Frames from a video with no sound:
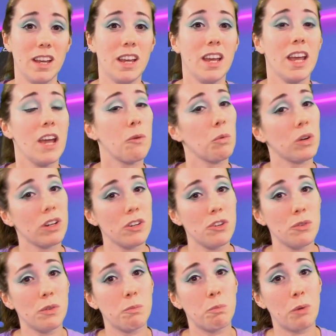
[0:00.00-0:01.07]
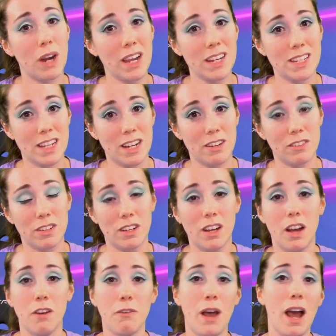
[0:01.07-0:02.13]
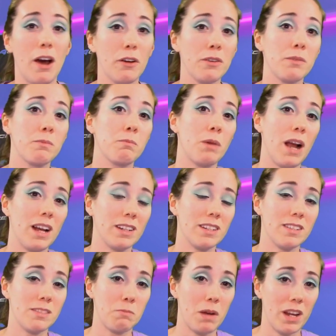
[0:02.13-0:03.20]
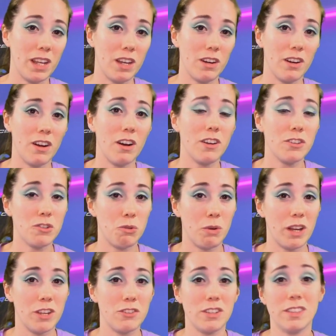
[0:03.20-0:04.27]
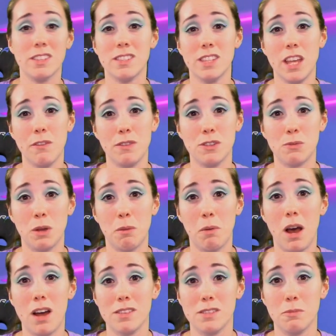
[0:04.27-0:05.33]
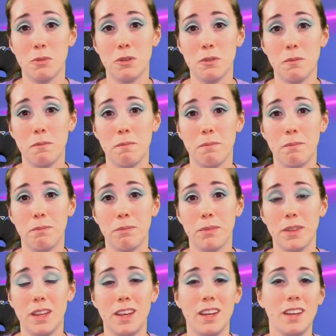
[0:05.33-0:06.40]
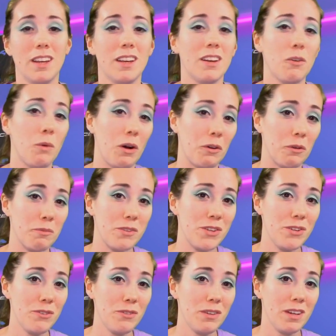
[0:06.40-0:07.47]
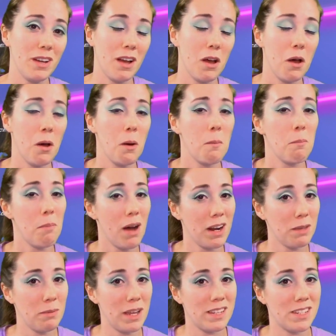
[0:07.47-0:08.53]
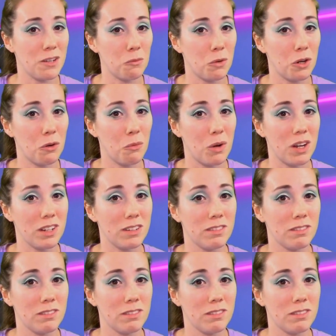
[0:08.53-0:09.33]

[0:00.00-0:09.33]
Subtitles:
And we're going to do a breakdown of how to practice body art on Twitch in the safest way possible. Welcome to Body Painting 101.